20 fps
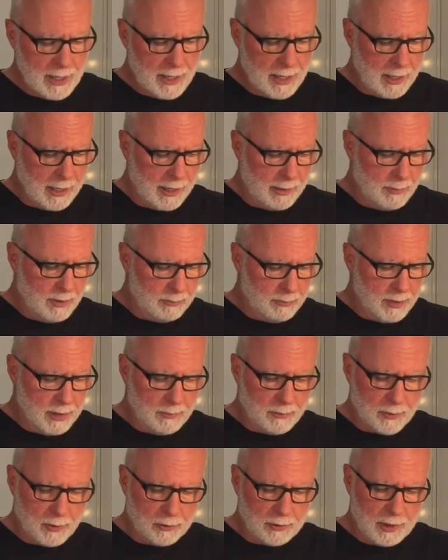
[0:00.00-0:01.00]
But pea
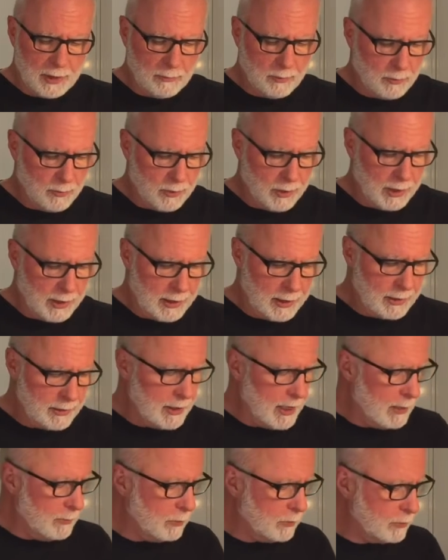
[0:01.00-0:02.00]
protein, we're putting in a
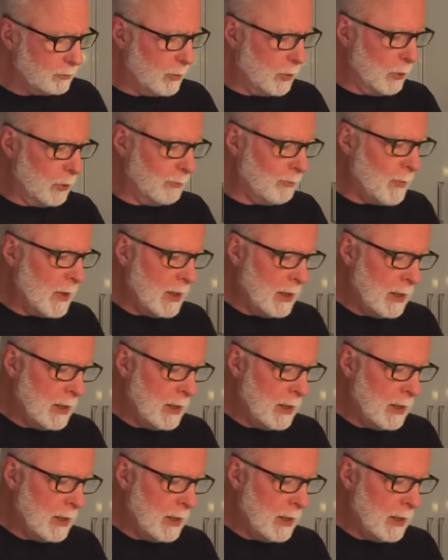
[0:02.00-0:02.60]
tablespoon.